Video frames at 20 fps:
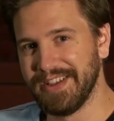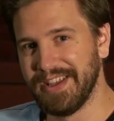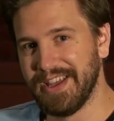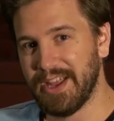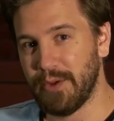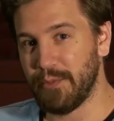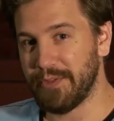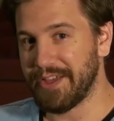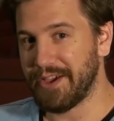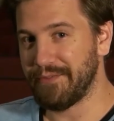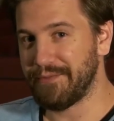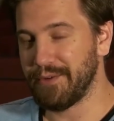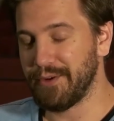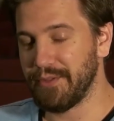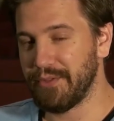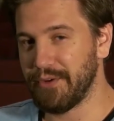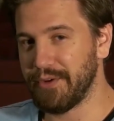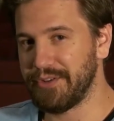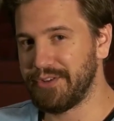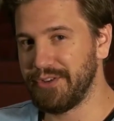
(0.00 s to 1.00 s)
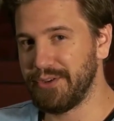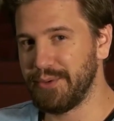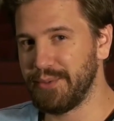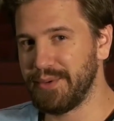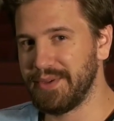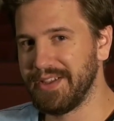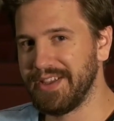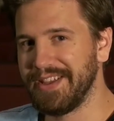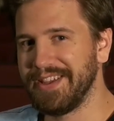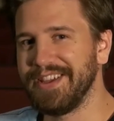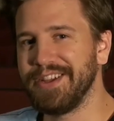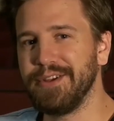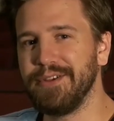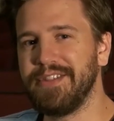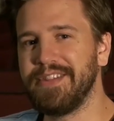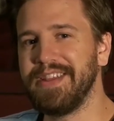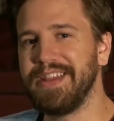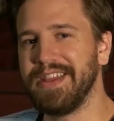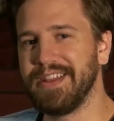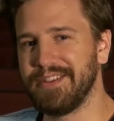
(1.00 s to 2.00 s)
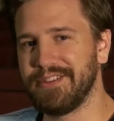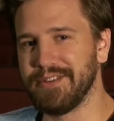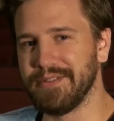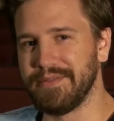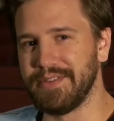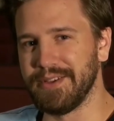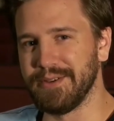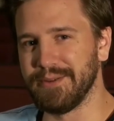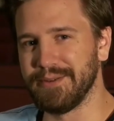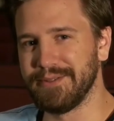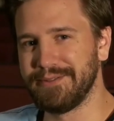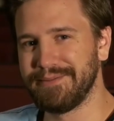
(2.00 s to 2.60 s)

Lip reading: And without further ado, here's the interview.